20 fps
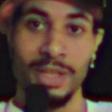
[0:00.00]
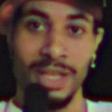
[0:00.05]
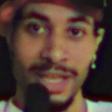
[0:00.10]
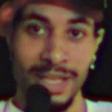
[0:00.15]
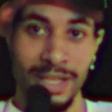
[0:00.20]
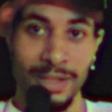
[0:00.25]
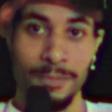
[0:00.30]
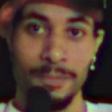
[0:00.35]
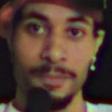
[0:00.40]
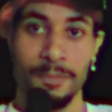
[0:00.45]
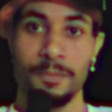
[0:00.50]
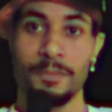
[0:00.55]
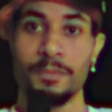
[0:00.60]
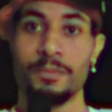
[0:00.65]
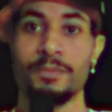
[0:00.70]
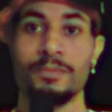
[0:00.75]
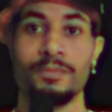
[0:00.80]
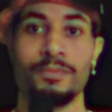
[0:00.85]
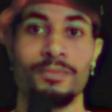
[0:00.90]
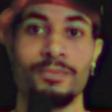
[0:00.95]
Click it.
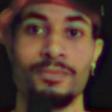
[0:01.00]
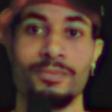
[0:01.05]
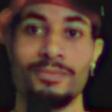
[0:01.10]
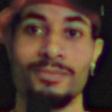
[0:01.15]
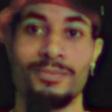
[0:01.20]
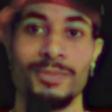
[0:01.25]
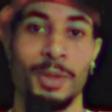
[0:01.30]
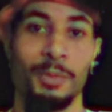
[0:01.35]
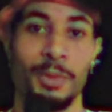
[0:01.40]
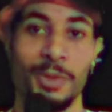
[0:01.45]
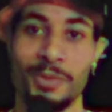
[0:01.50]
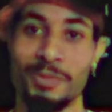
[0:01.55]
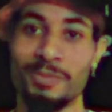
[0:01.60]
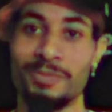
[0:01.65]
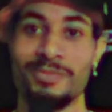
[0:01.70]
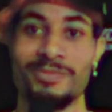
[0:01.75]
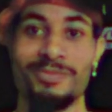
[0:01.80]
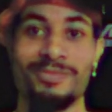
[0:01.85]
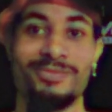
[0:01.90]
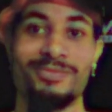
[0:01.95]
Come
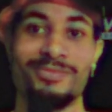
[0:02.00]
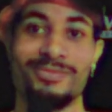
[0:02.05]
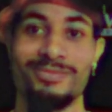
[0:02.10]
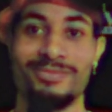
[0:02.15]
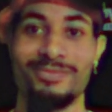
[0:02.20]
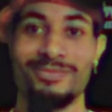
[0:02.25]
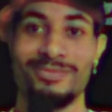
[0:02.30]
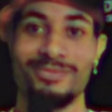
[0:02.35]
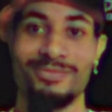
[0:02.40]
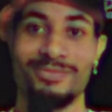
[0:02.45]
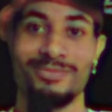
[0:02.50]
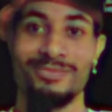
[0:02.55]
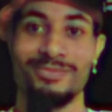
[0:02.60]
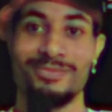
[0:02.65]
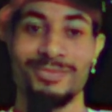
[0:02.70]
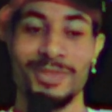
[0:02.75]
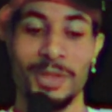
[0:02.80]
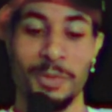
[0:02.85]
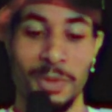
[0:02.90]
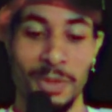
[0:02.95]

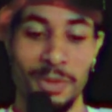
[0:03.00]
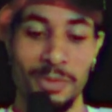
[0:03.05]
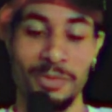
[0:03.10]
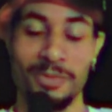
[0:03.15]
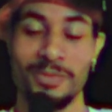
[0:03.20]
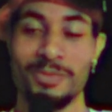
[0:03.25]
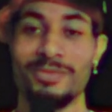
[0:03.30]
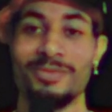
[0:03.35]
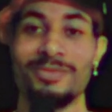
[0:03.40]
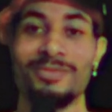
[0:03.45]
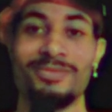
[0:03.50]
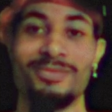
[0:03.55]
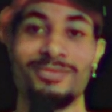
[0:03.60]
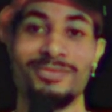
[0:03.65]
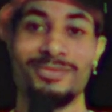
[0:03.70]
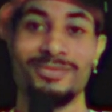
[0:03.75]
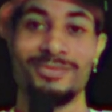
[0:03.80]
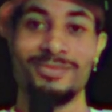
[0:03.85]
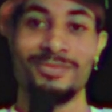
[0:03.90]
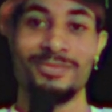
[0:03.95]
on. Come on.
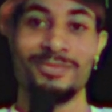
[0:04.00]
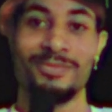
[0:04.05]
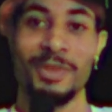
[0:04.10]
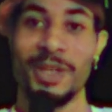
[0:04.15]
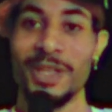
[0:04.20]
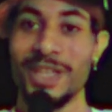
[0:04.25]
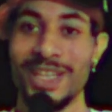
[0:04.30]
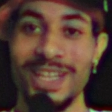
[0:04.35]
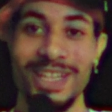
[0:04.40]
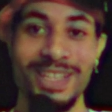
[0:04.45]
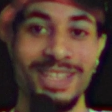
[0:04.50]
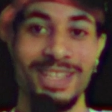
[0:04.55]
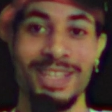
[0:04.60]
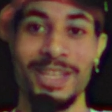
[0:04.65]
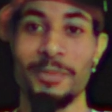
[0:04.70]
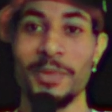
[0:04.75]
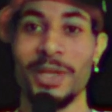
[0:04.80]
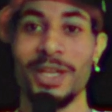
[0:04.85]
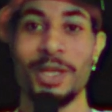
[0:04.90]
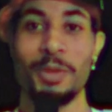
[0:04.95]
Why ain't you clicked it
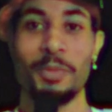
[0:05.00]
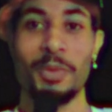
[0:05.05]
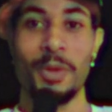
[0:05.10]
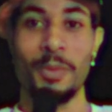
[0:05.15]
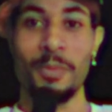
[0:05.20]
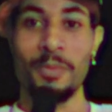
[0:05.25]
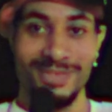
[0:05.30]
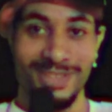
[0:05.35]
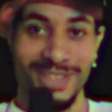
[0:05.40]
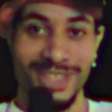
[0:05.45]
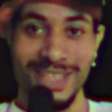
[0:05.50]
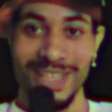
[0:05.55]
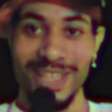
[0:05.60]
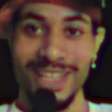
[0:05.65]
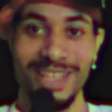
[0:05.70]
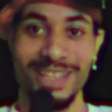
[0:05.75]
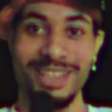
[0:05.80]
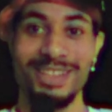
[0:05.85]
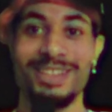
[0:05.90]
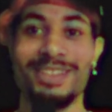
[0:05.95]
yet, man? Come on. Just
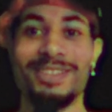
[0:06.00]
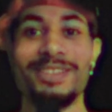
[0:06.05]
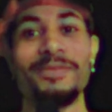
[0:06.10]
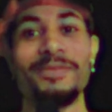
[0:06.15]
click it.